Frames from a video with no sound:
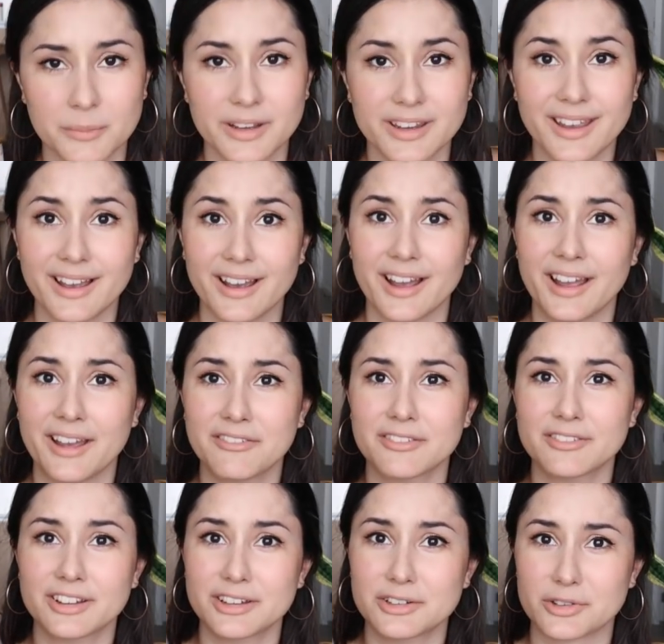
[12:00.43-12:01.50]
But yeah, I haven't
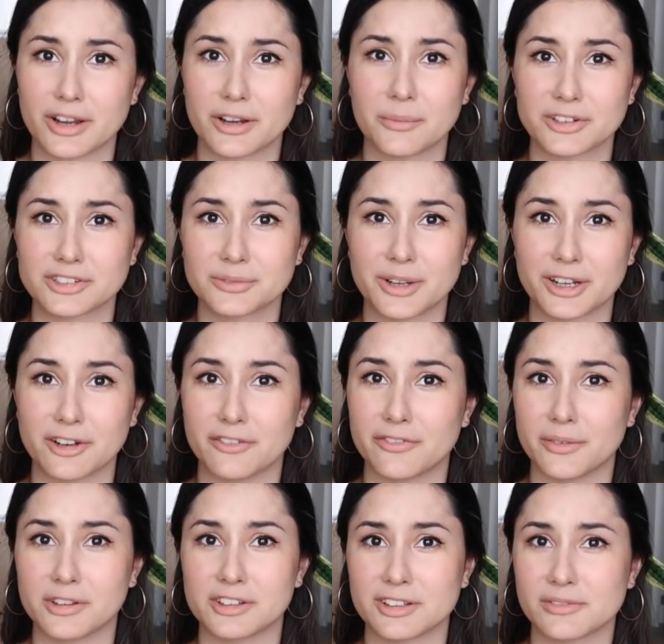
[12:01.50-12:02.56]
really drank much of my coffee
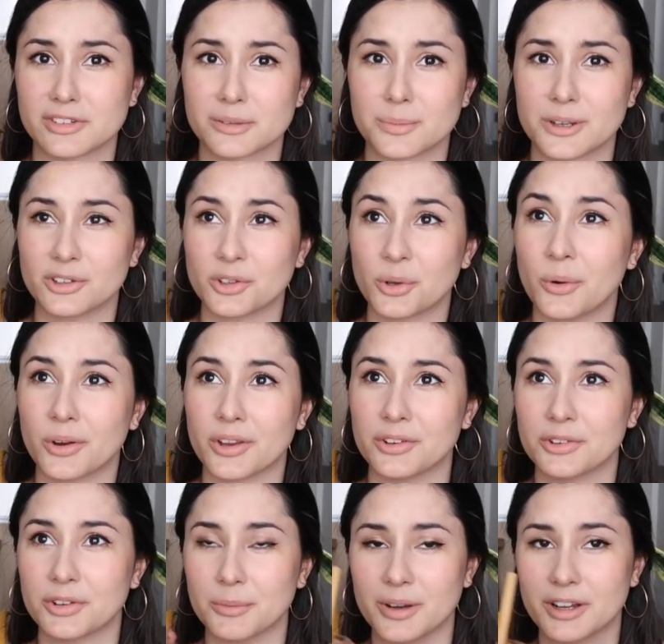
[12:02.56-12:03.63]
because I've just talking
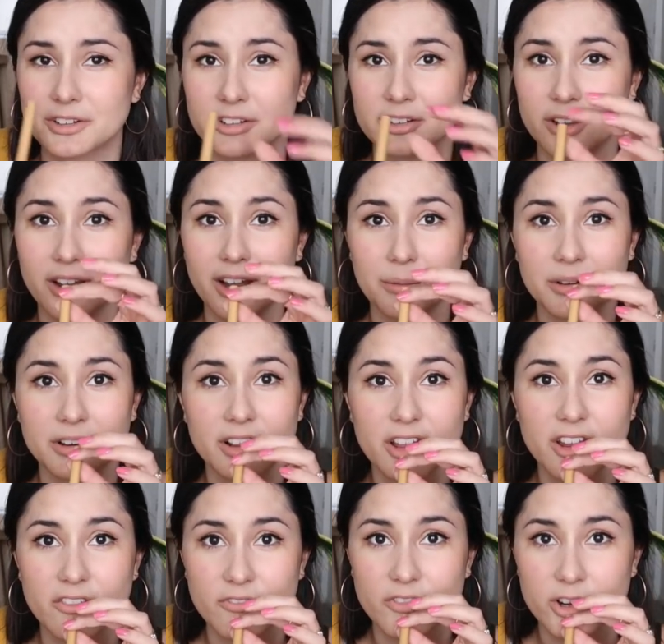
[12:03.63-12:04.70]
too much. So I'm gonna
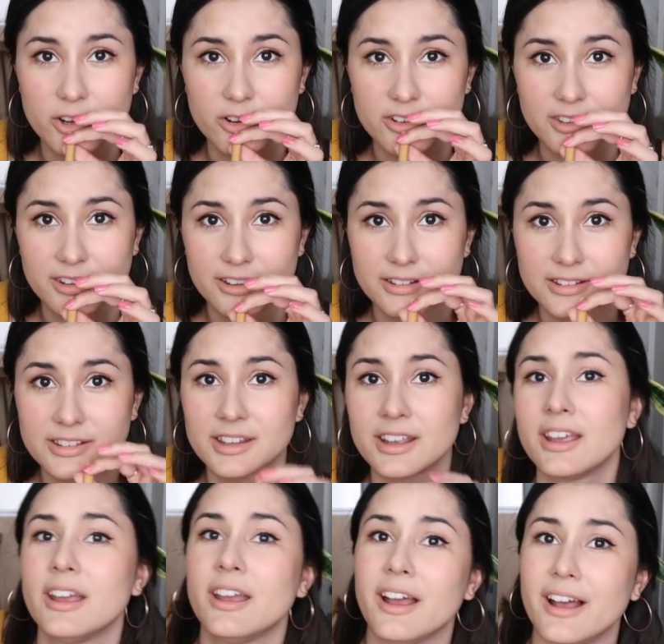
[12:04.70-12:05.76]
like finish this,
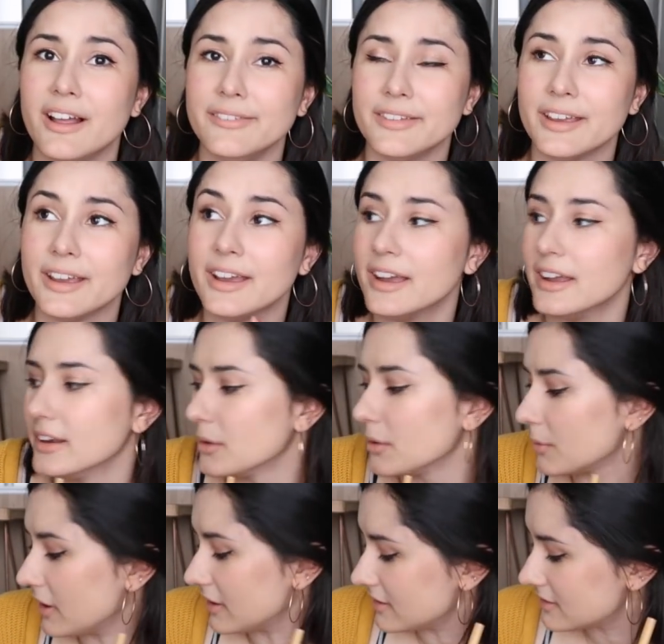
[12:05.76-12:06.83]
and
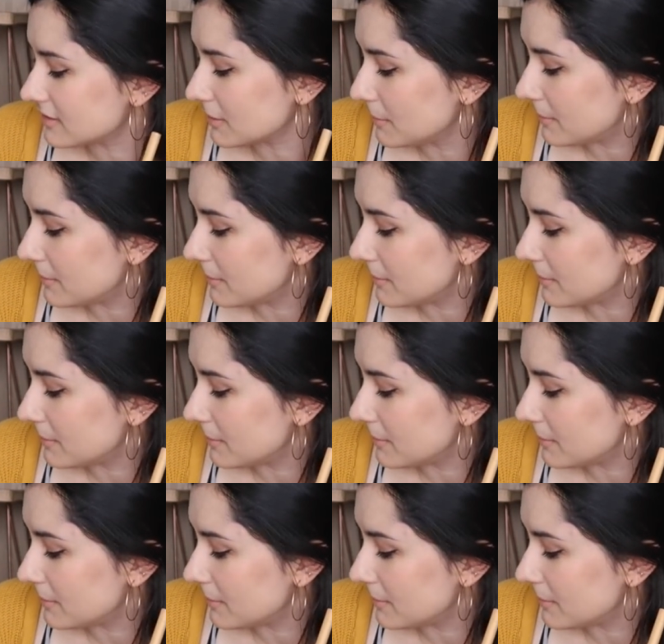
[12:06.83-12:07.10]
then it's